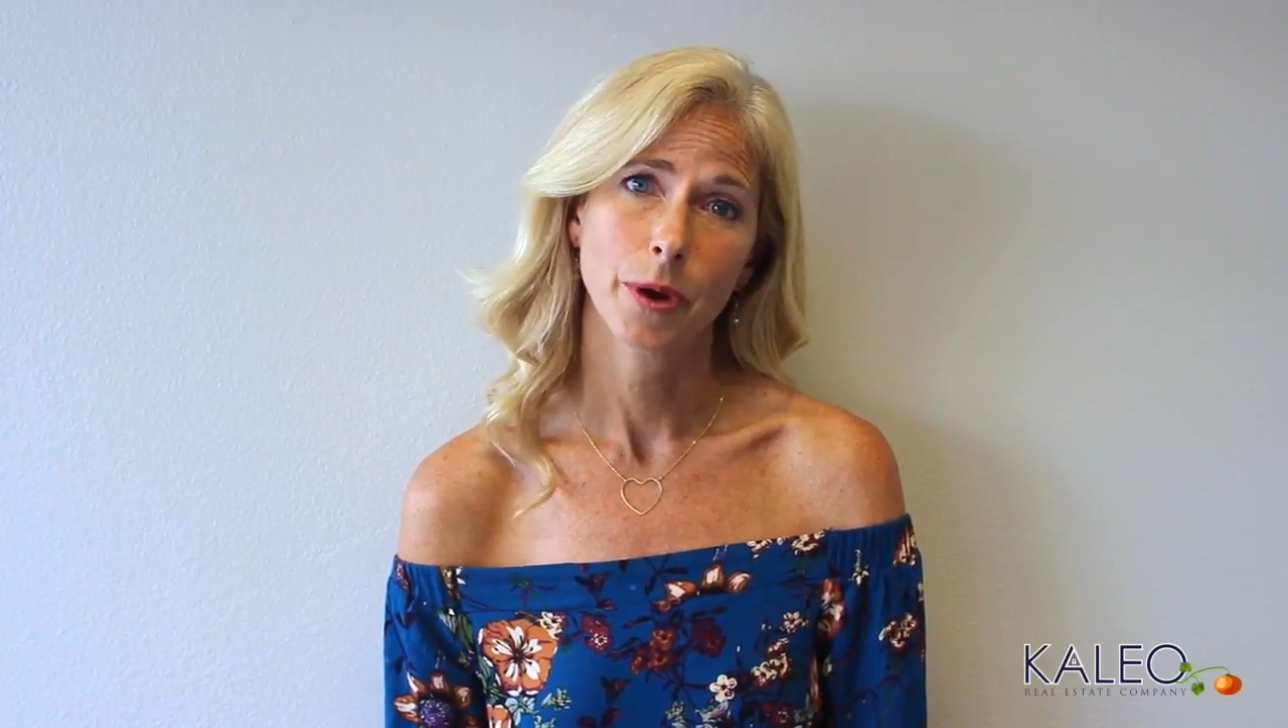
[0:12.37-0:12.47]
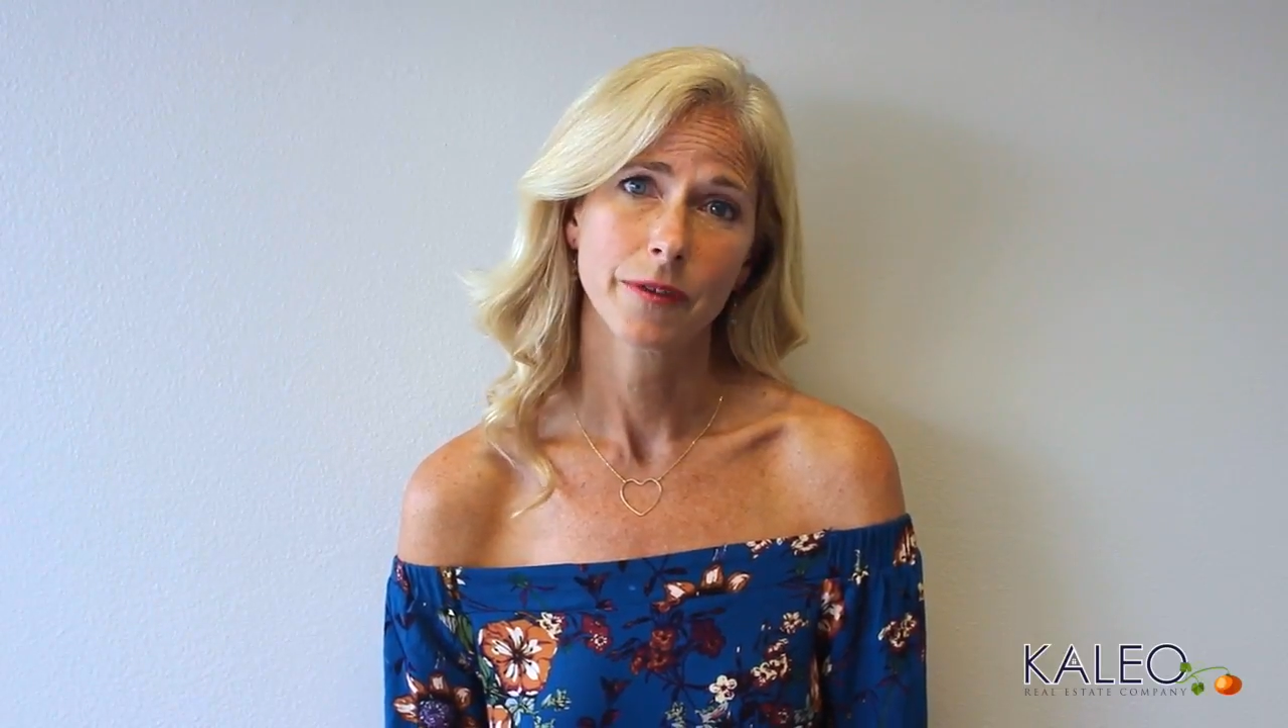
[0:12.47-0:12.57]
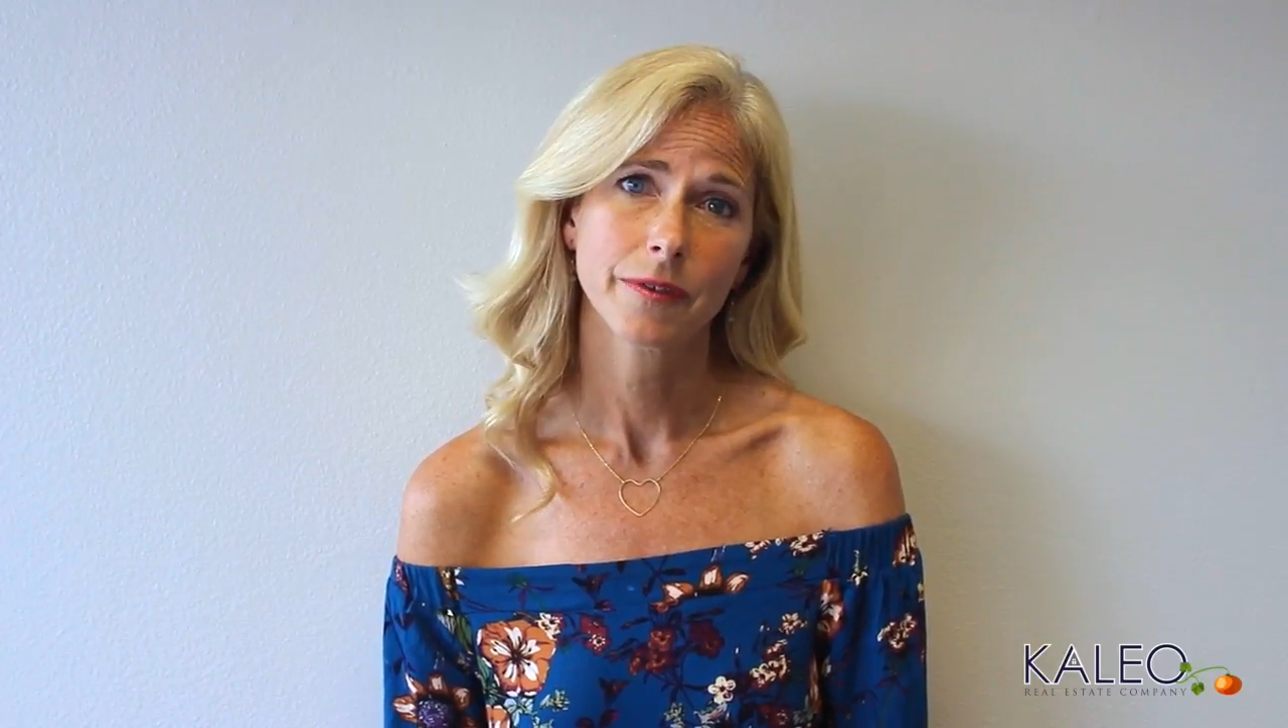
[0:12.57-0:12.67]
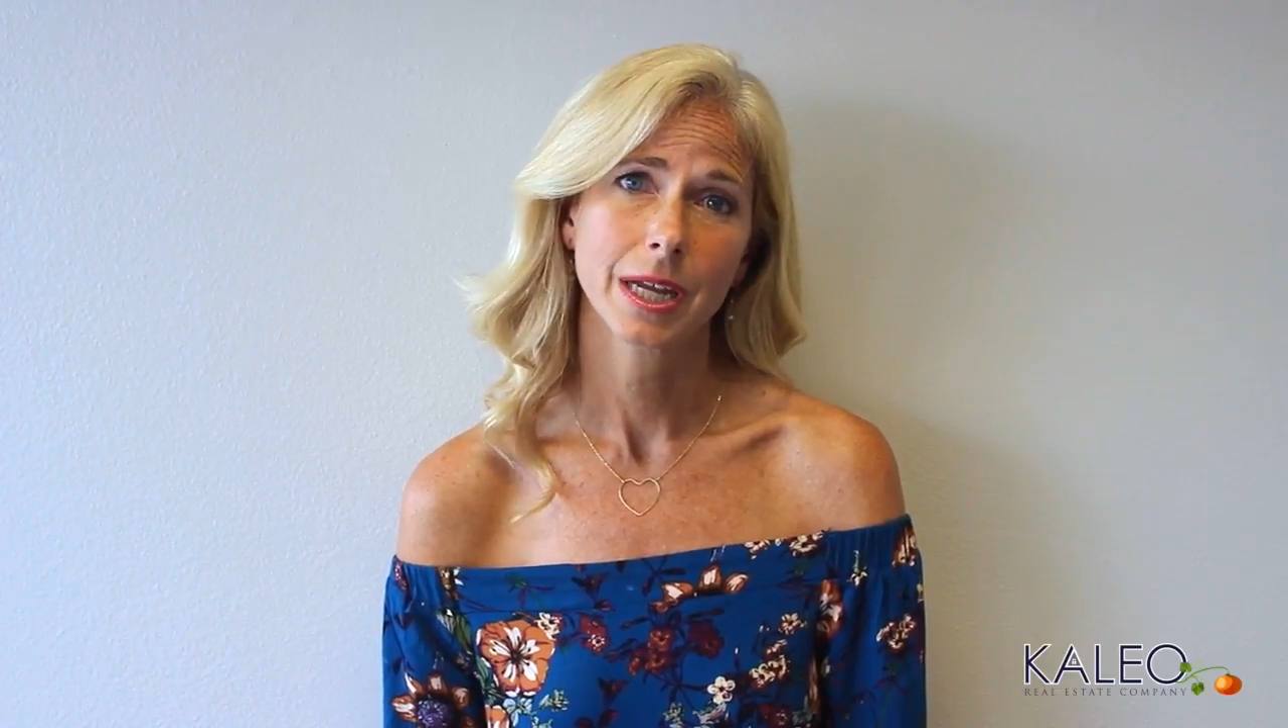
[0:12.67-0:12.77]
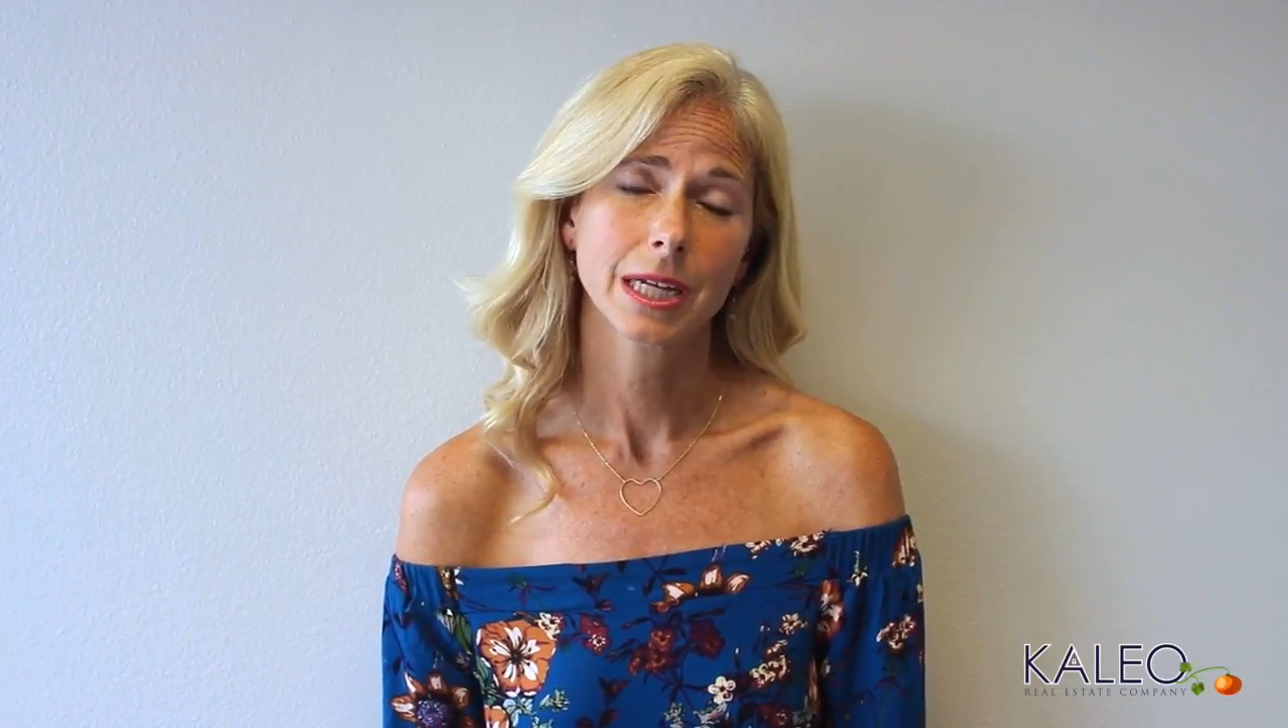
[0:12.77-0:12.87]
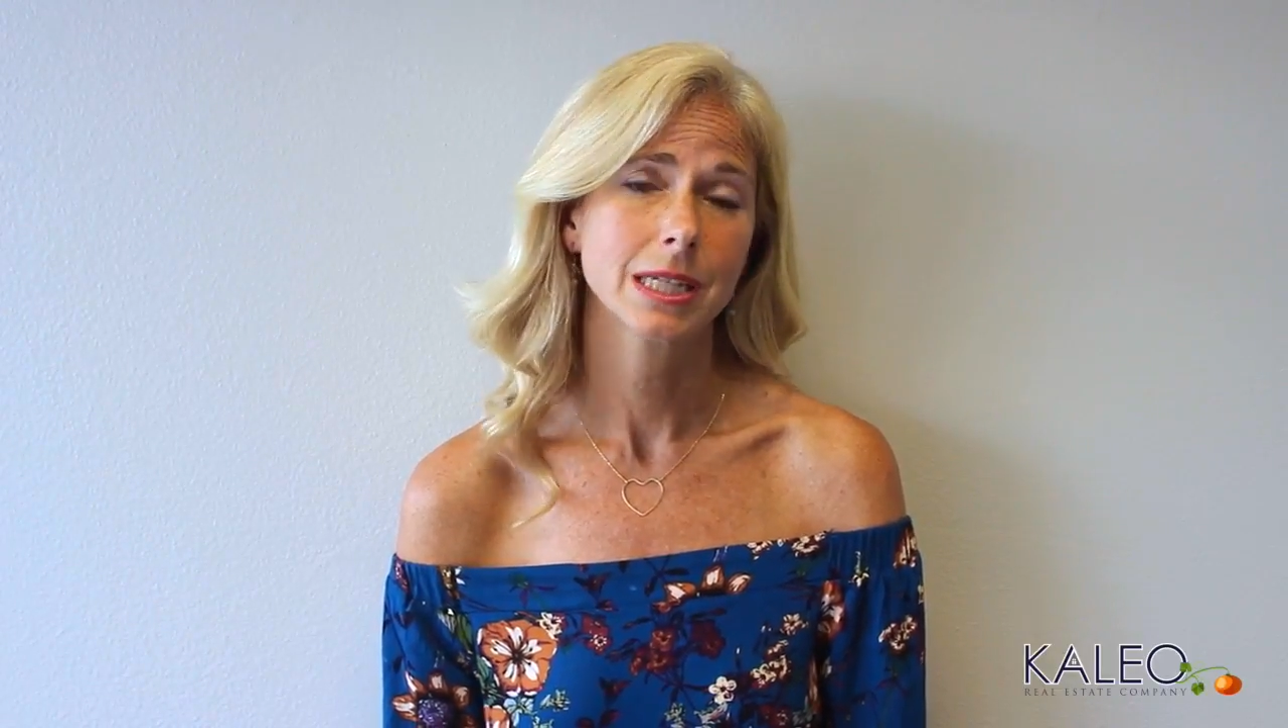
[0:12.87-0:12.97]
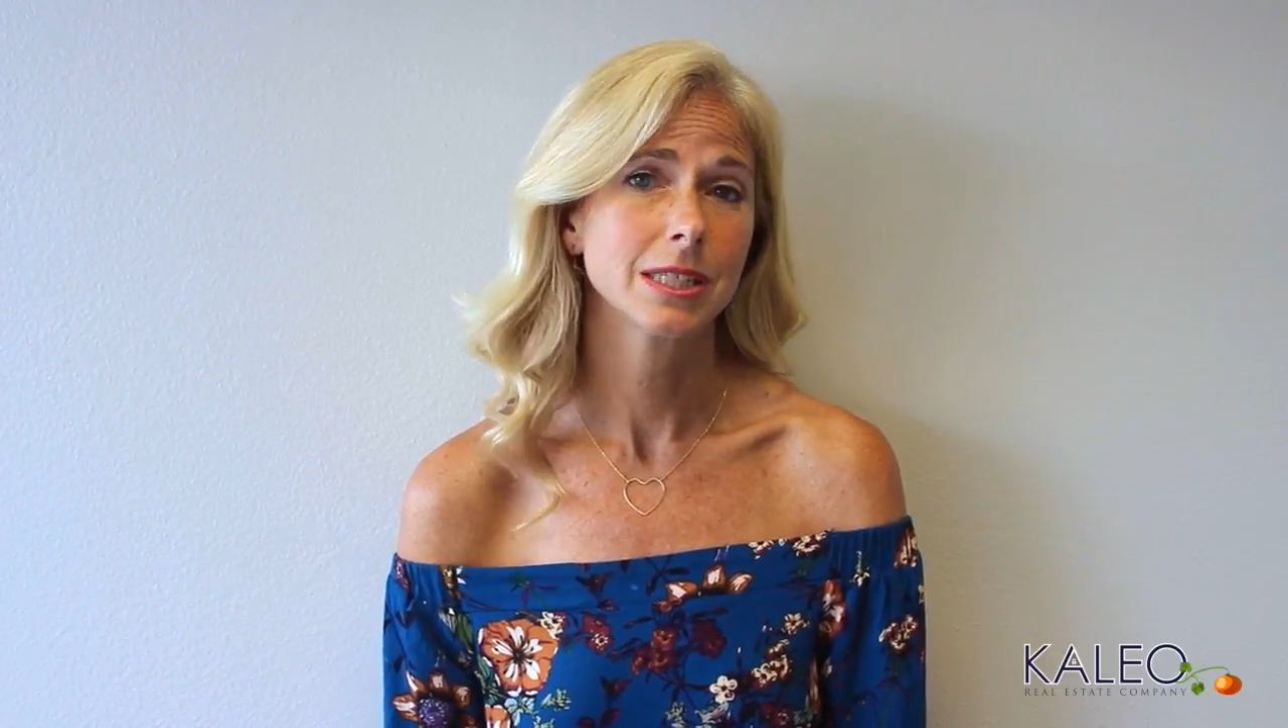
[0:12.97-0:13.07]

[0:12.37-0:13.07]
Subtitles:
boyfriend and